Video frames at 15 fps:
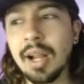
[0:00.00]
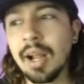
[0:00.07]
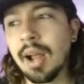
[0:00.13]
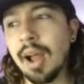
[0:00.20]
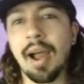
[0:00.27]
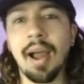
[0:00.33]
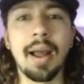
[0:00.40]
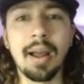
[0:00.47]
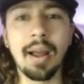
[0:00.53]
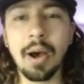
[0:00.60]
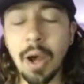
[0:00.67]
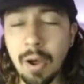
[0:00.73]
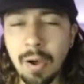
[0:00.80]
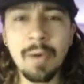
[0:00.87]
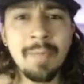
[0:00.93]

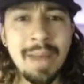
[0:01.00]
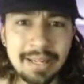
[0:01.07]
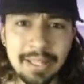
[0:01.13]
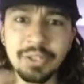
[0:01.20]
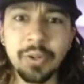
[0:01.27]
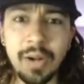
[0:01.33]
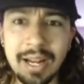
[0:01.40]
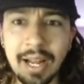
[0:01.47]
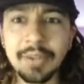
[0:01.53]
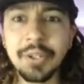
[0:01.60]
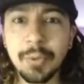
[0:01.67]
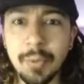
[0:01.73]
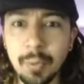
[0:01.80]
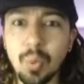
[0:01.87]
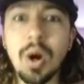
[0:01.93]
I'll make sure I
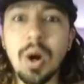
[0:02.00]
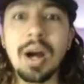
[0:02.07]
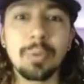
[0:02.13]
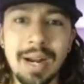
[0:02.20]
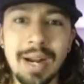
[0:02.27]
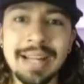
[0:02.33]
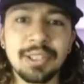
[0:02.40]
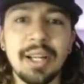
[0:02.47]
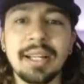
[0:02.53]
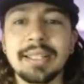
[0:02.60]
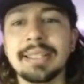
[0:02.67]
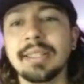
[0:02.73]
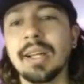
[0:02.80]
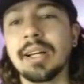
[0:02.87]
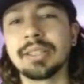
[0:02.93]
do a wide range like I
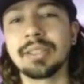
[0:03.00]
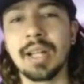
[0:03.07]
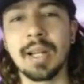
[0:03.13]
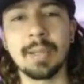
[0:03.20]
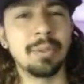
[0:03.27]
did last time.